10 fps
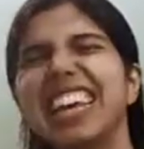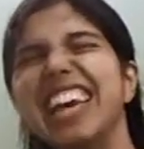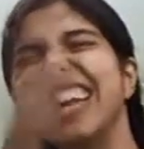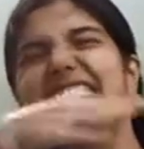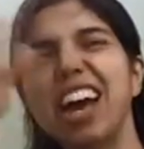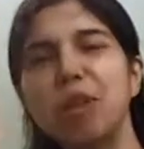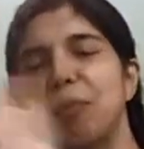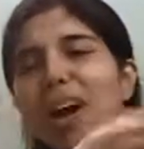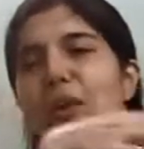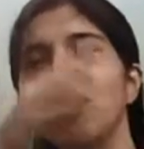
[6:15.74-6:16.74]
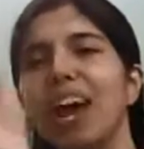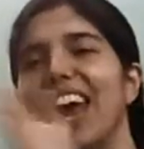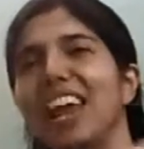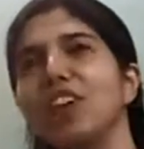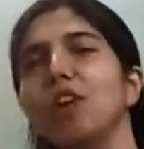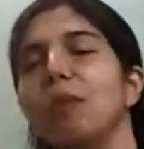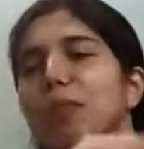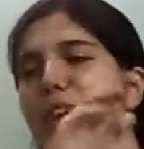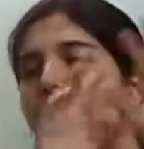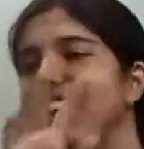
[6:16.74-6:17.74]
Get out of my way, you're
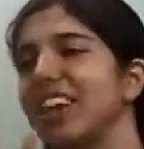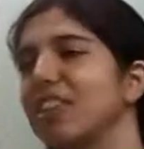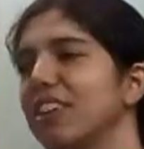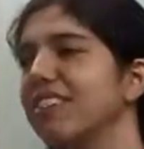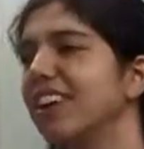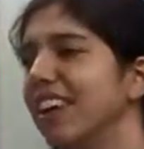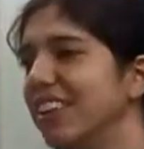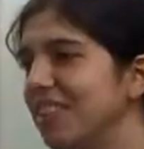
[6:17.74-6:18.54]
blocking the sun.